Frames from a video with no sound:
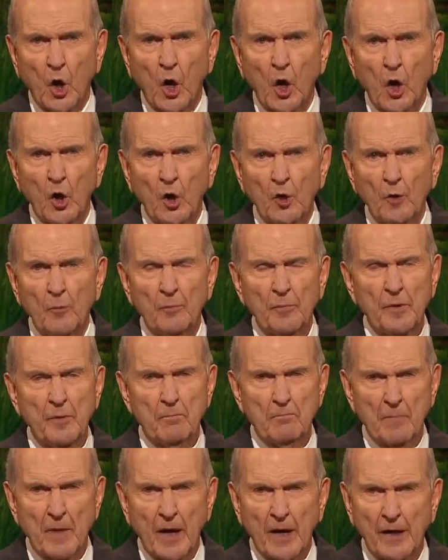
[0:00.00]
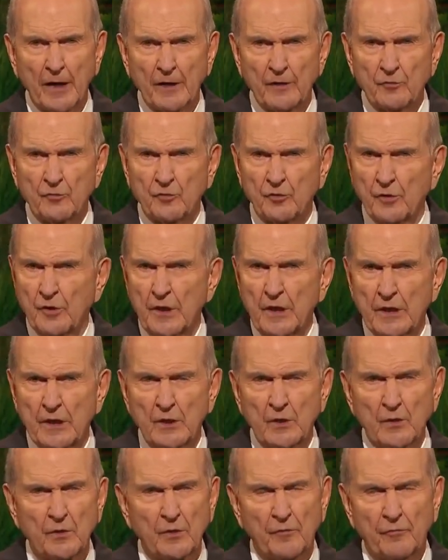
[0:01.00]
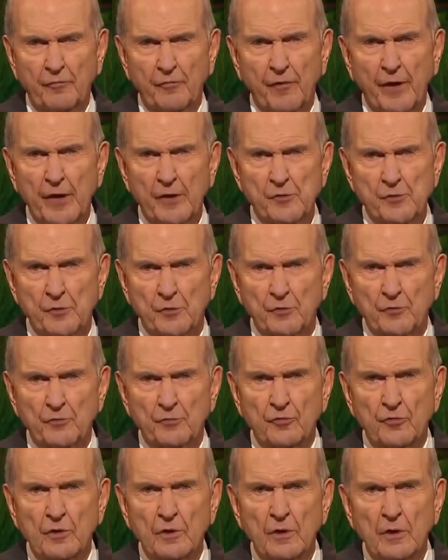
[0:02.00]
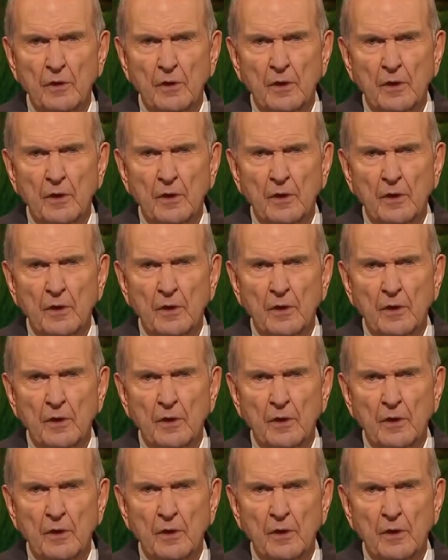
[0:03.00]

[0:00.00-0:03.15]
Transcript: calm the minds and heal the fractures